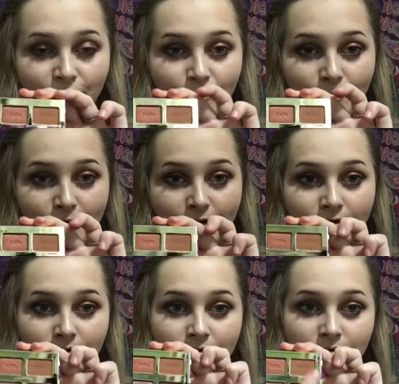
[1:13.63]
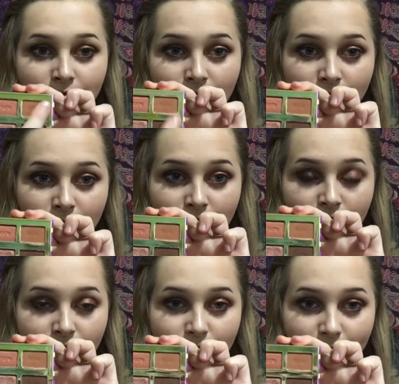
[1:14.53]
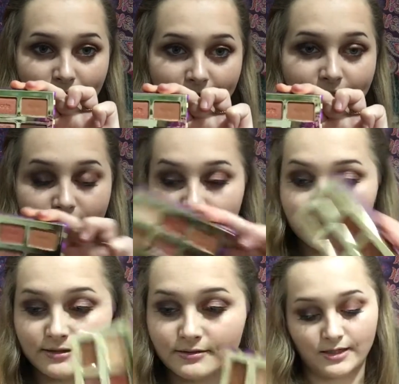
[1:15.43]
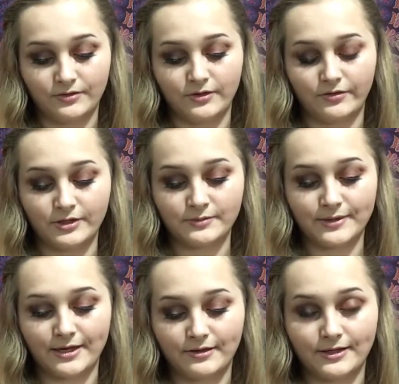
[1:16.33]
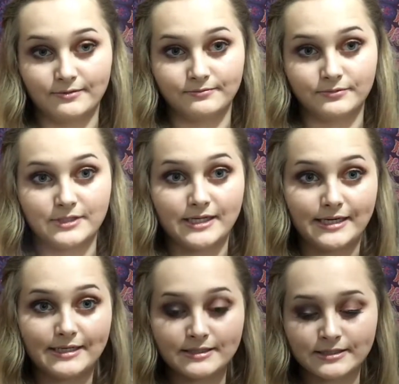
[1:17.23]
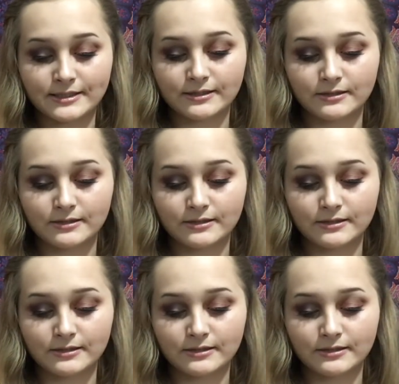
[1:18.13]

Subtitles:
for mattes. And then this palette, Tease.